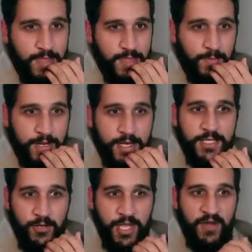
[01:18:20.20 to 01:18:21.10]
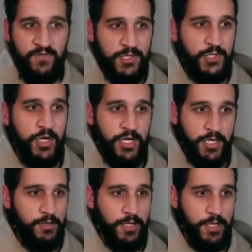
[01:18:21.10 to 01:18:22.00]
i'm going to continue that for this
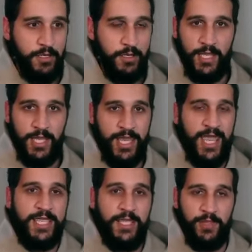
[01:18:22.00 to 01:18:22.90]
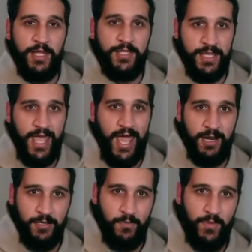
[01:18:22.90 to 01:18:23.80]
training okay because i can't keep letting the cat
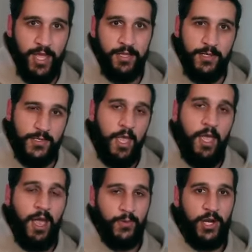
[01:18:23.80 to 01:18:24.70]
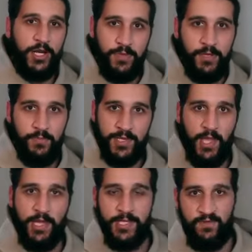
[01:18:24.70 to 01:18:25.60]
out of the bag because i'm trying to be a bit
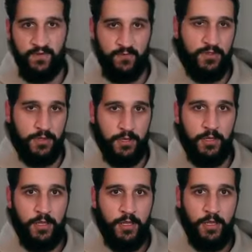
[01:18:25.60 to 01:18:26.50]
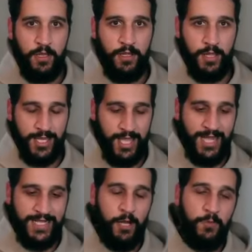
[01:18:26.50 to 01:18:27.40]
scientific with it like
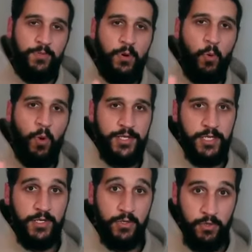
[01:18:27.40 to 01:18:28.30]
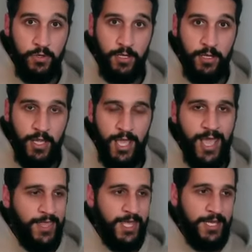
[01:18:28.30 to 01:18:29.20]
i tell people what to do
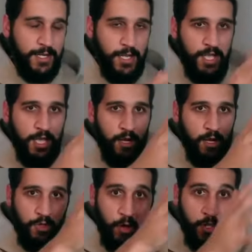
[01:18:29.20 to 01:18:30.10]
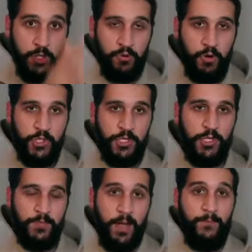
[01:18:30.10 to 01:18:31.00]
and then a large portion of
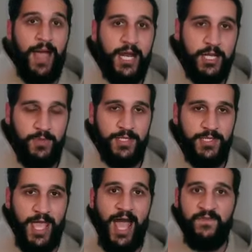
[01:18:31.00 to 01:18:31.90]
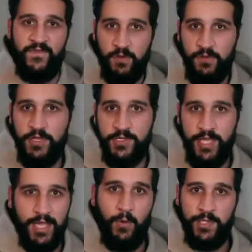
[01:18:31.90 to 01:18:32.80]
them come back to me and say i feel this
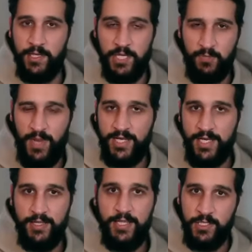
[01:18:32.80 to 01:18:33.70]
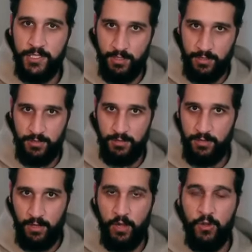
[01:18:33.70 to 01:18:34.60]
thing i wasn't expecting this
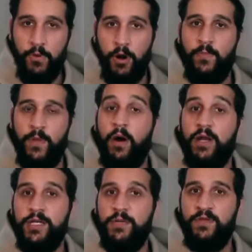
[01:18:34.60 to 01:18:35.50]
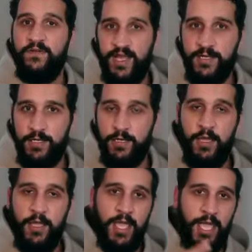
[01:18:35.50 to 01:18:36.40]
other part of my body to be affected
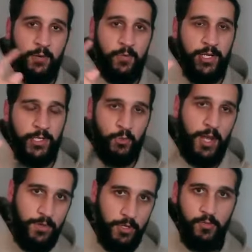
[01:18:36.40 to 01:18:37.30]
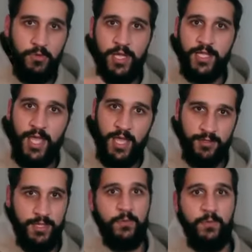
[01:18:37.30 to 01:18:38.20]
and when it's replicable like
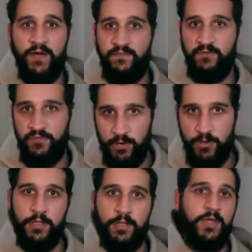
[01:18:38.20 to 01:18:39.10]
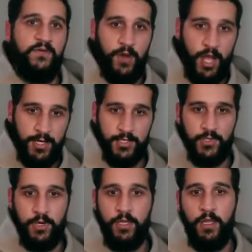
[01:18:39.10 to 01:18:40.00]
that, then we have theory, then we have a
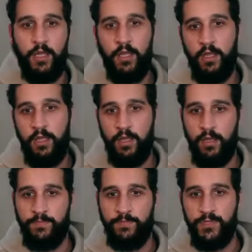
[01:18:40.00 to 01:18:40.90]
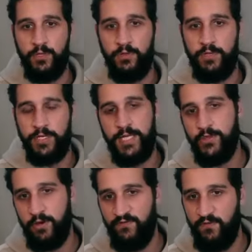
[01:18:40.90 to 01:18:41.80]
practice, right? Um, so the
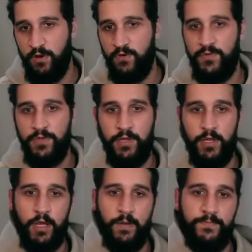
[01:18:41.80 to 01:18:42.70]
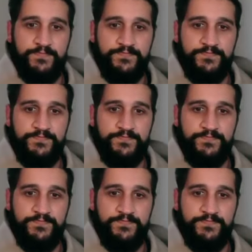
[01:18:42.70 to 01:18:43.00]
teeth are involved. Um,